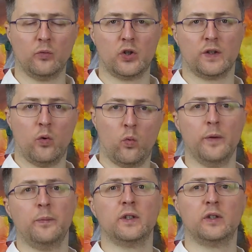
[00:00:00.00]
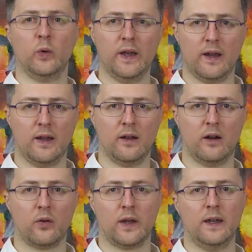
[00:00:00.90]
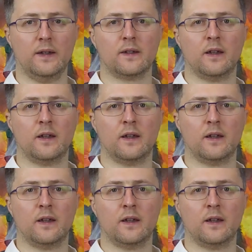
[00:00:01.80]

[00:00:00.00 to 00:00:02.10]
which is 1.20 in our case,